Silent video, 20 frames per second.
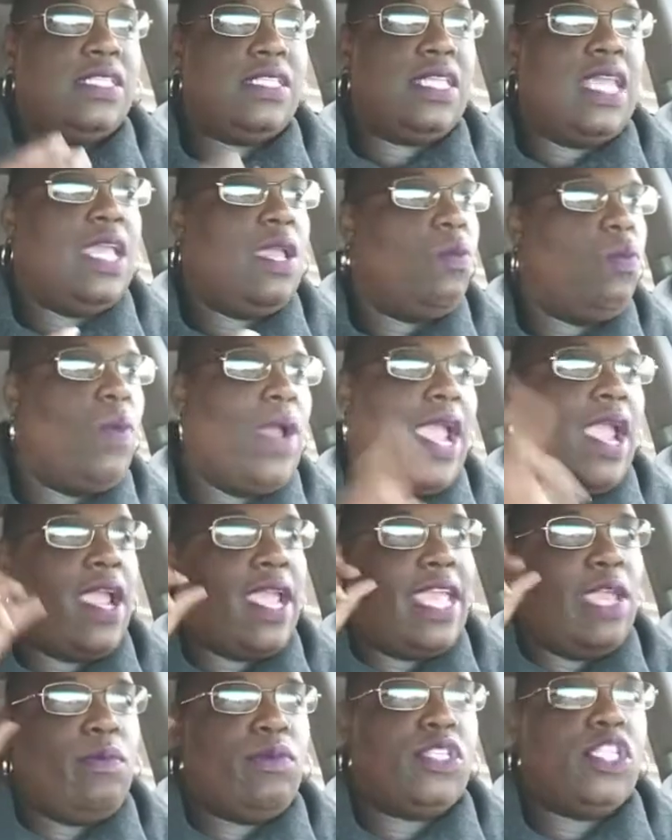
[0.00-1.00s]
see
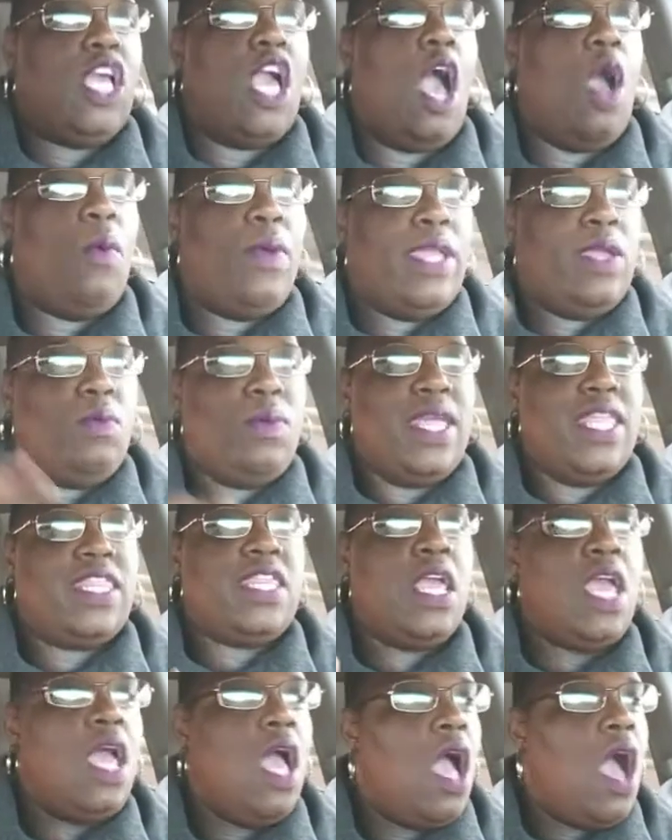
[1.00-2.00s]
where he was going
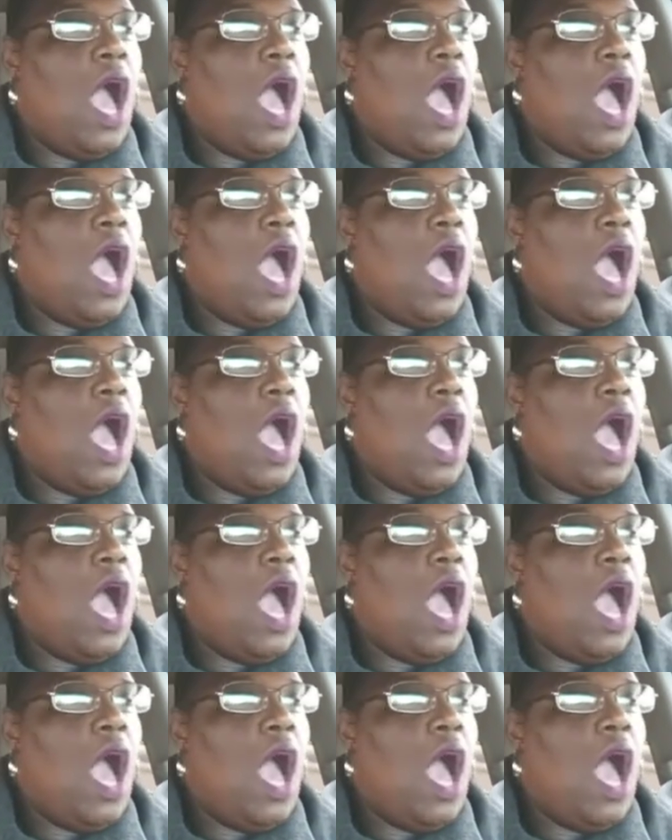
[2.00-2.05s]
with